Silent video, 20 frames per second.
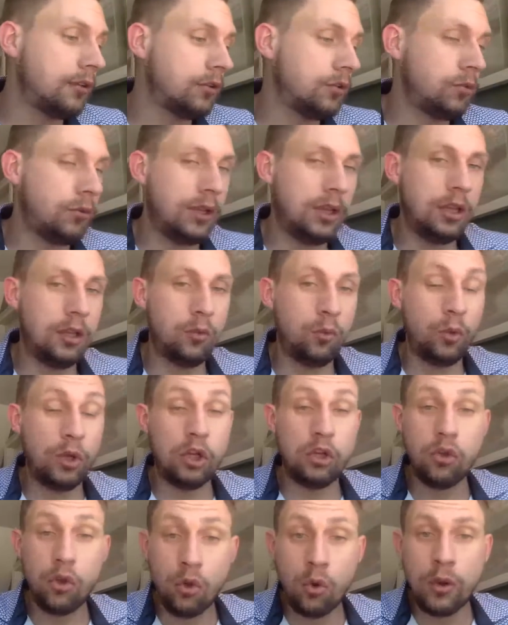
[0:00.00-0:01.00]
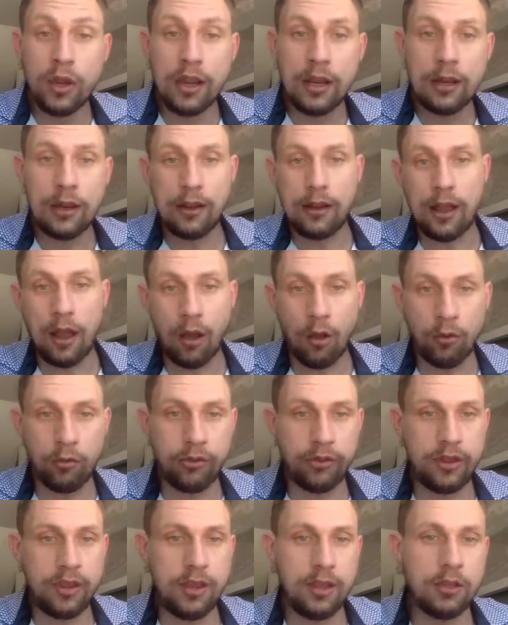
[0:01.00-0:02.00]
We do eat
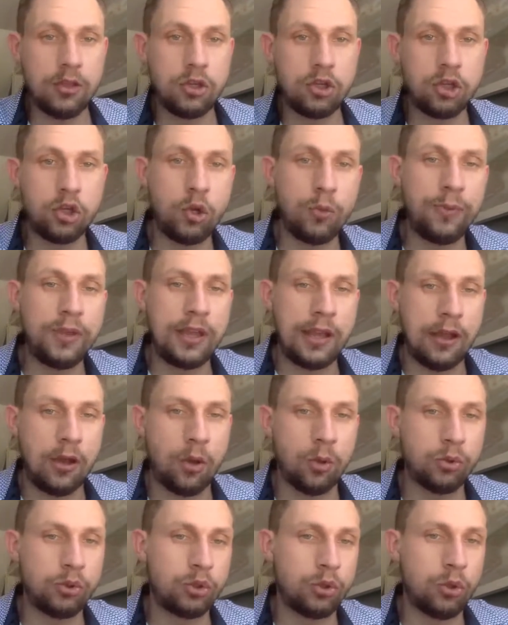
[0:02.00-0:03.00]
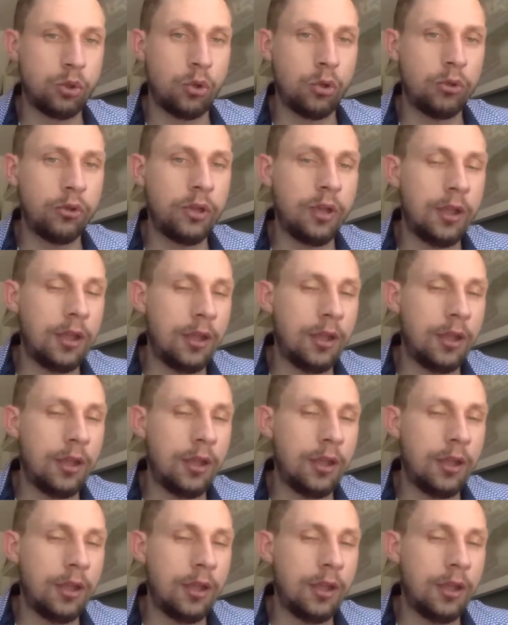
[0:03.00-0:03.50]
healthy in the Shuppe household